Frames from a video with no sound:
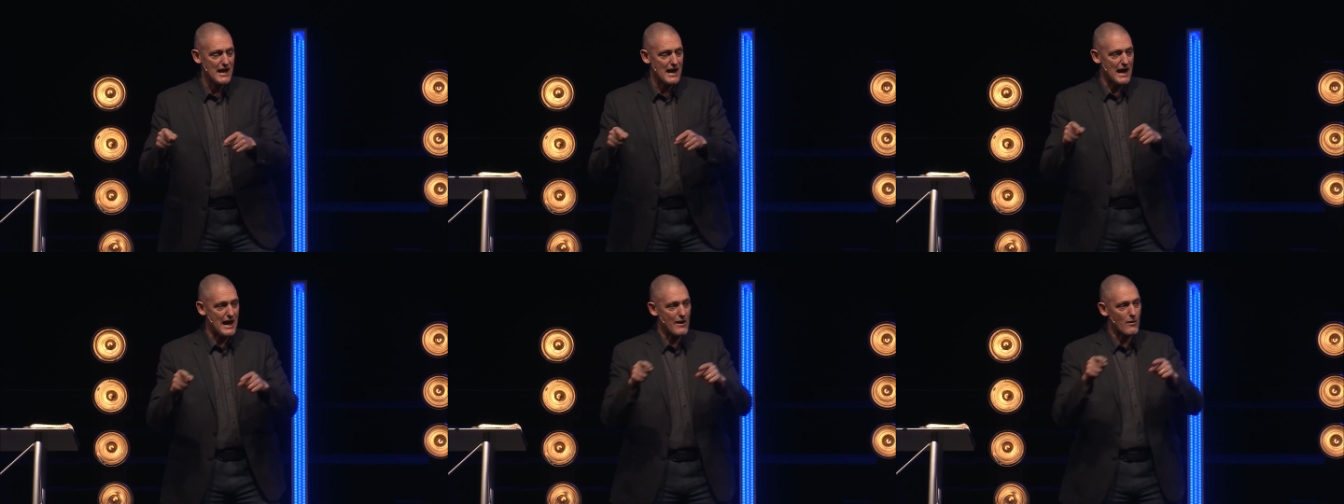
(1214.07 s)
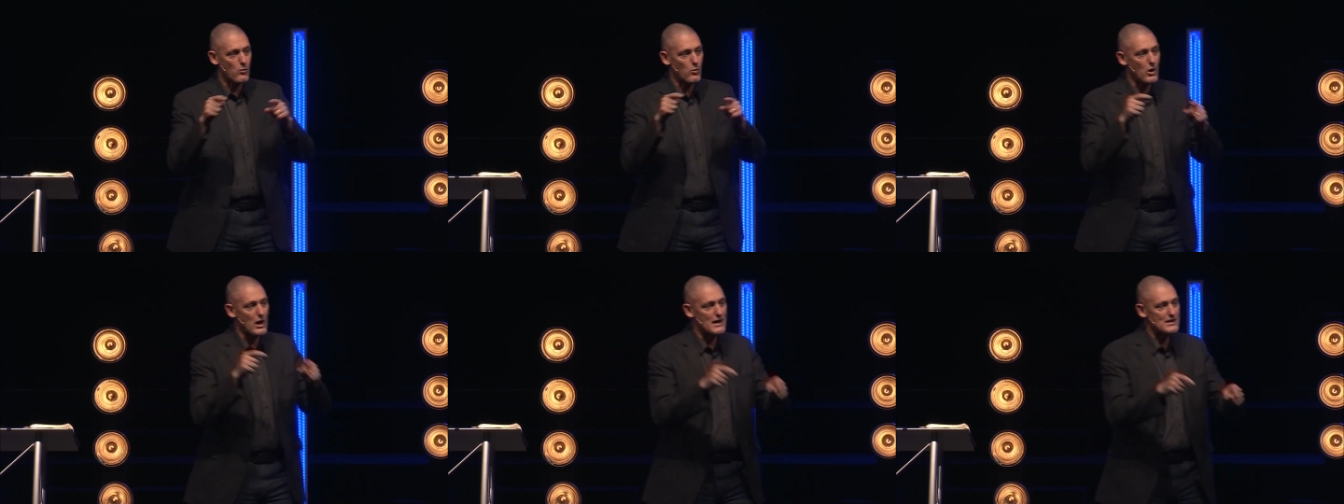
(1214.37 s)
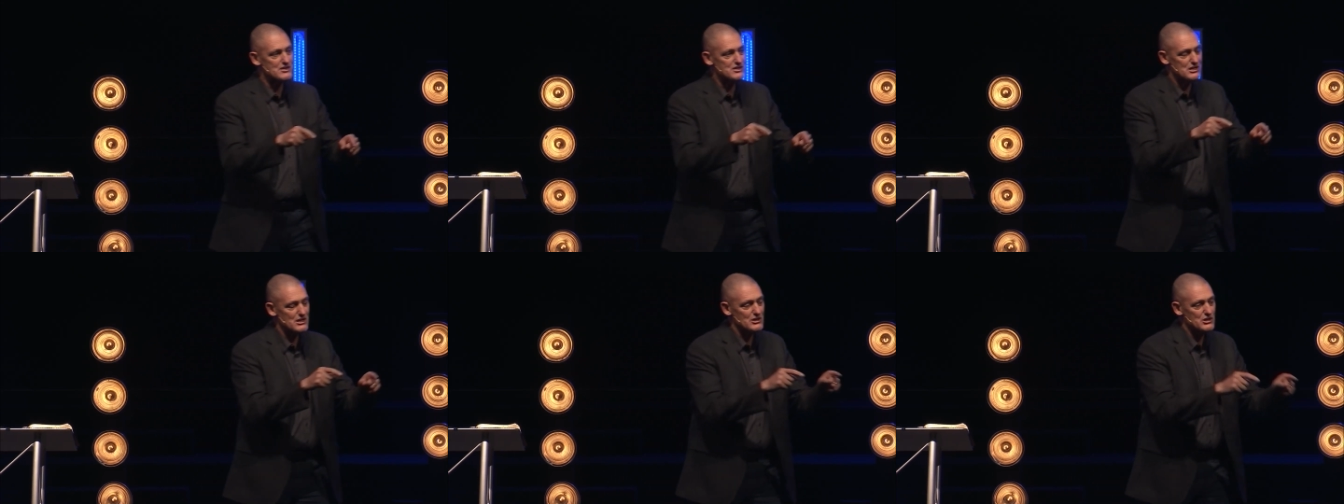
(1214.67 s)
I
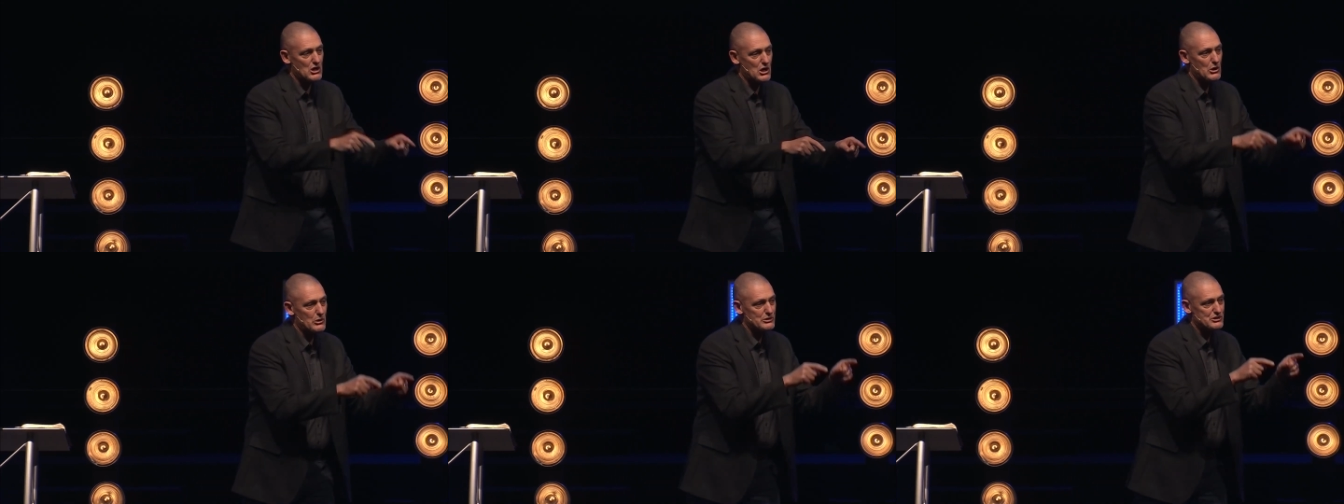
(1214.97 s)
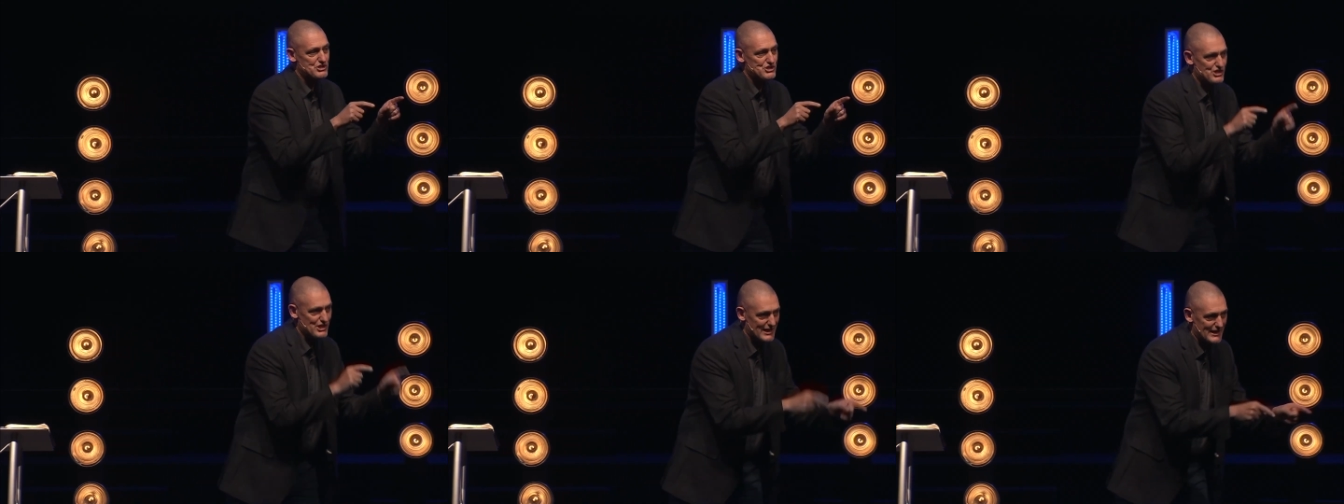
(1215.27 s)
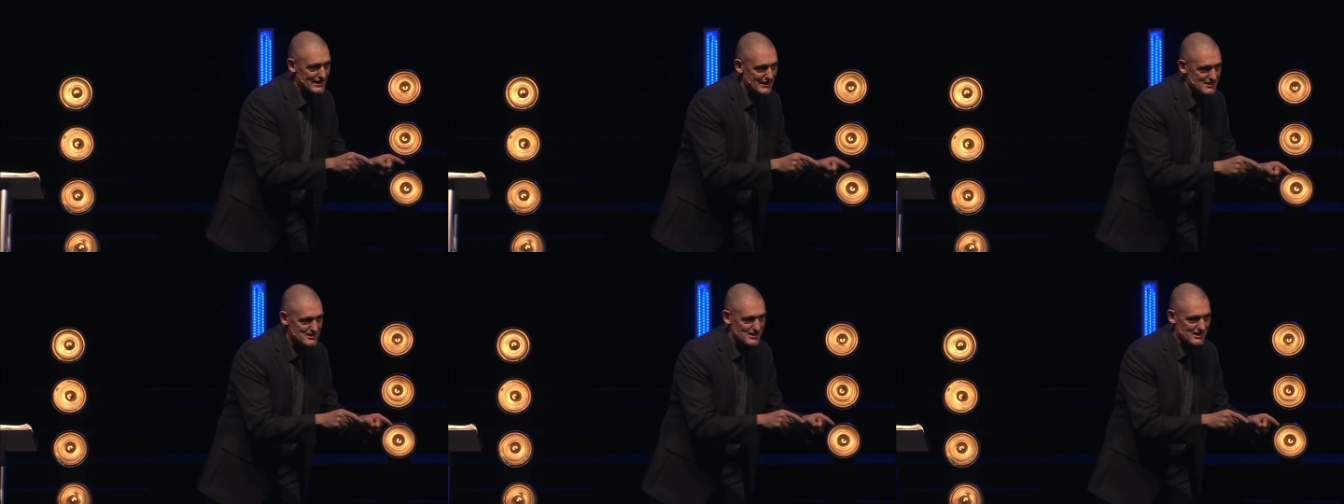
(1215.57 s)
want to know
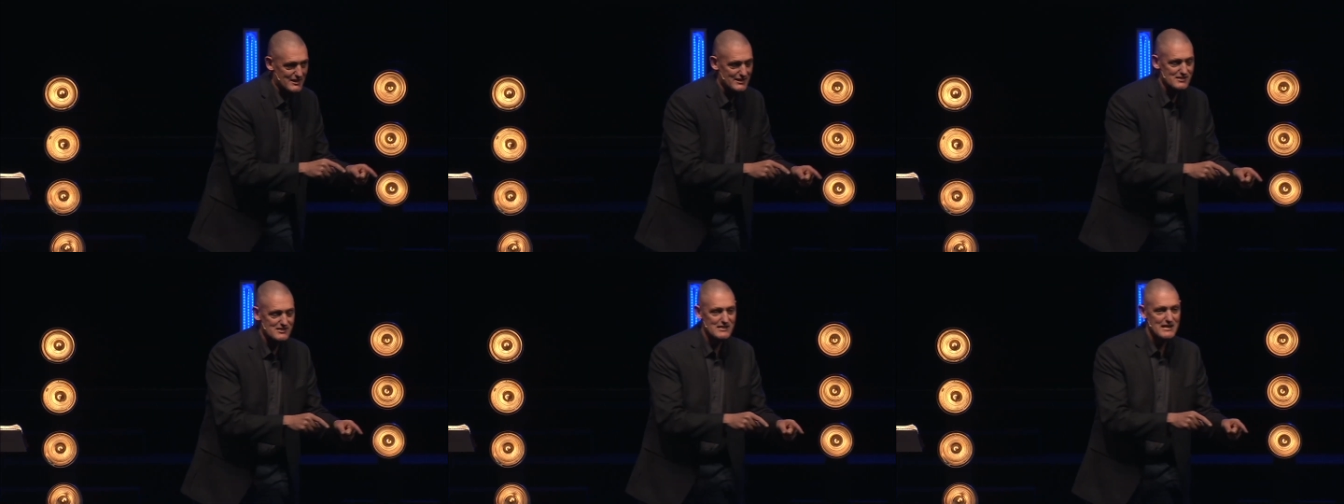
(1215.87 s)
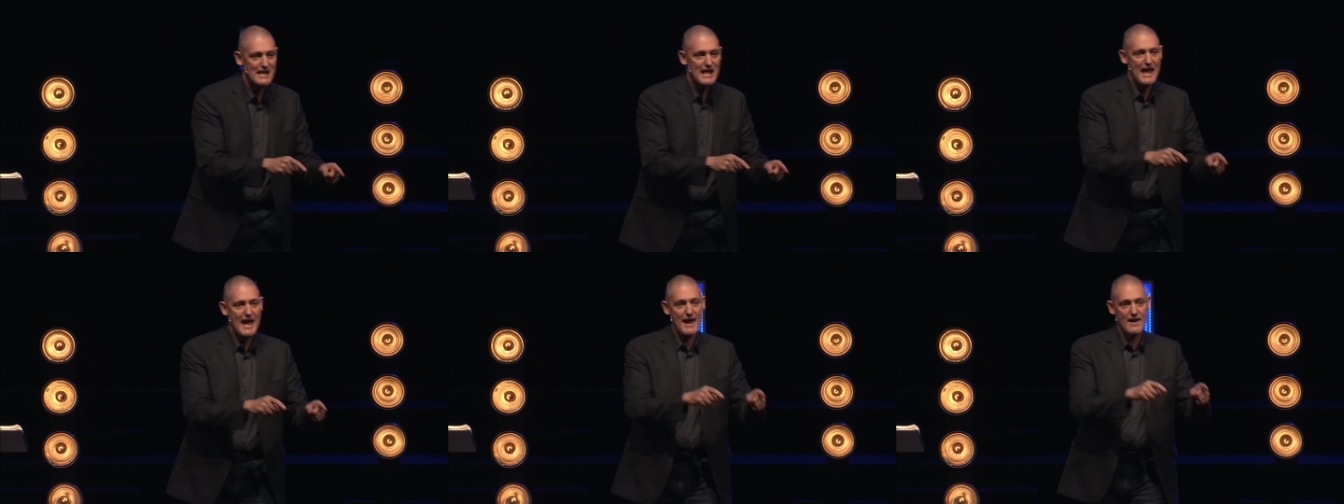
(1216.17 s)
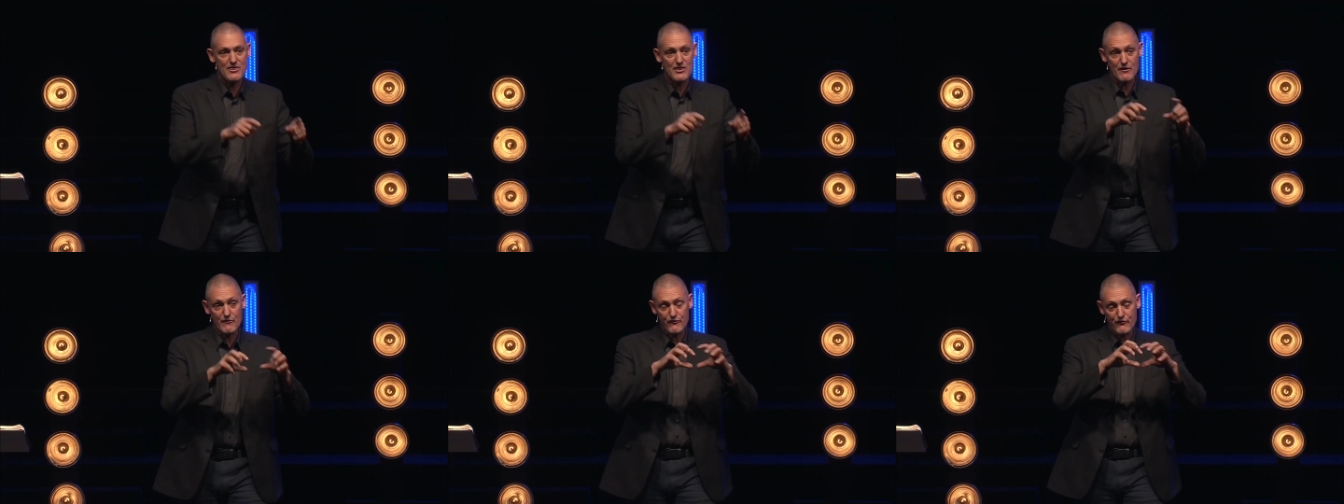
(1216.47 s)
Jesus
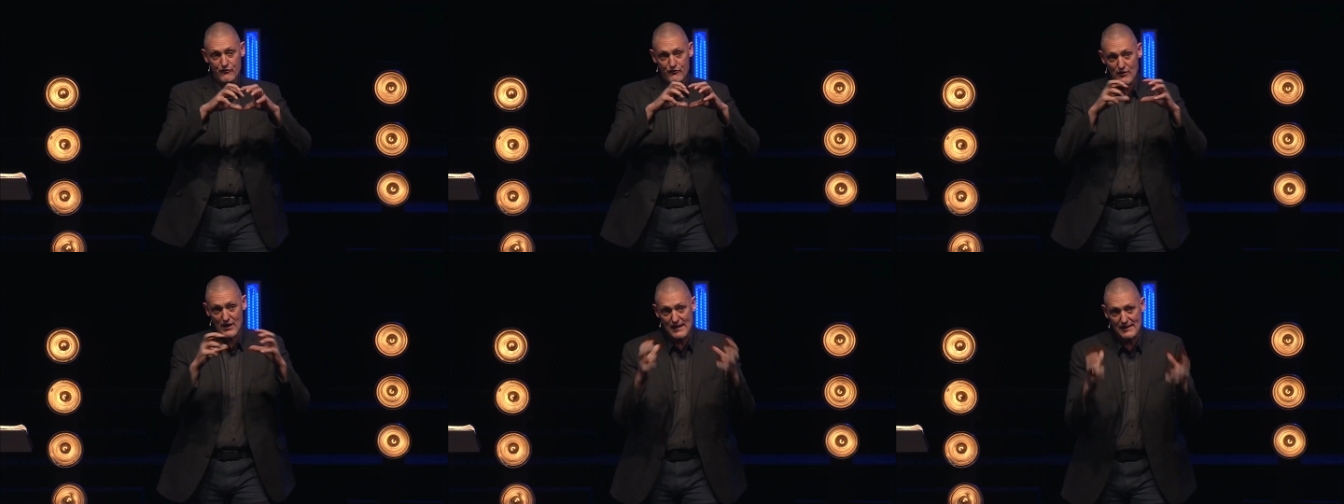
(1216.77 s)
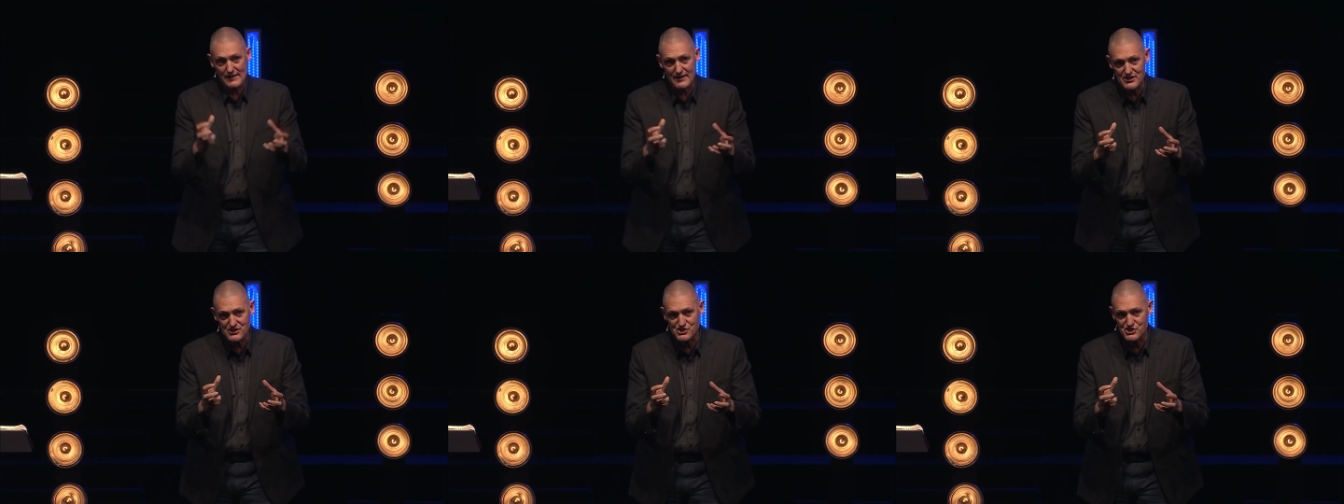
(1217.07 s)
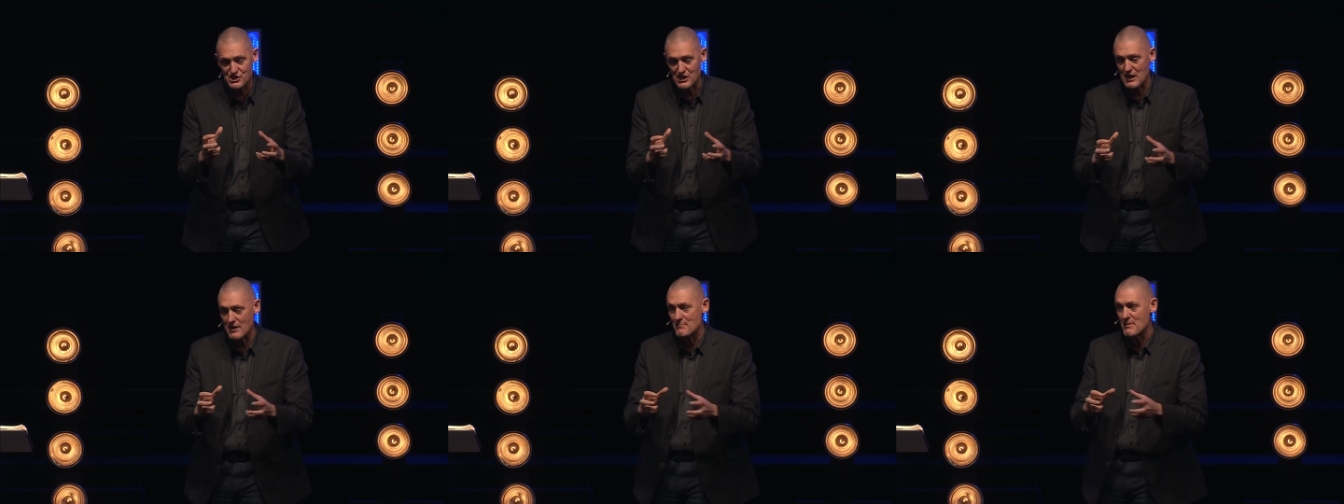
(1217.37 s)
and the
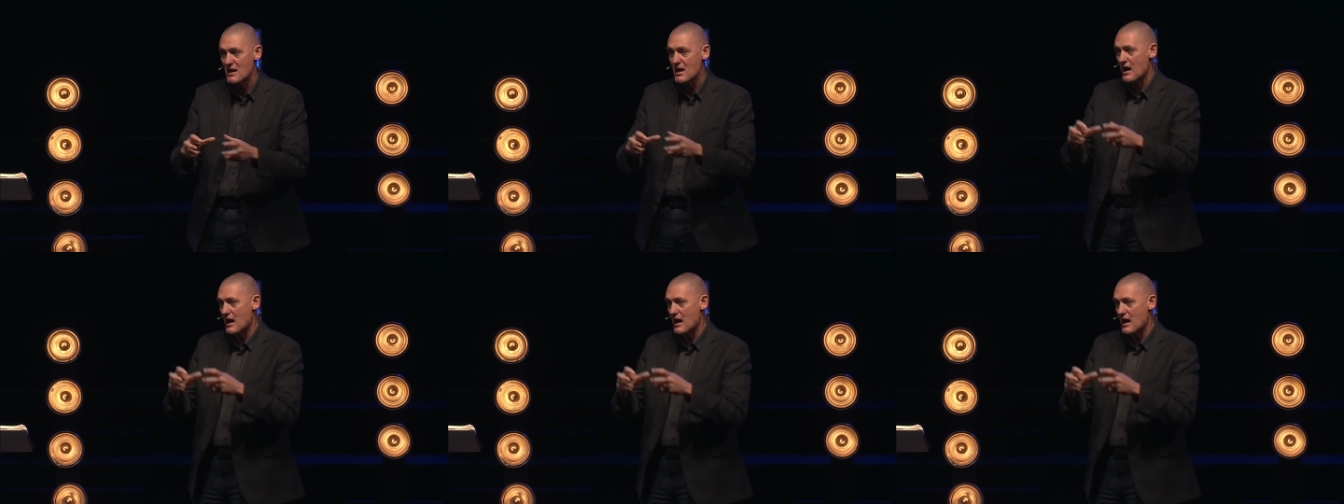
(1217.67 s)
fellowship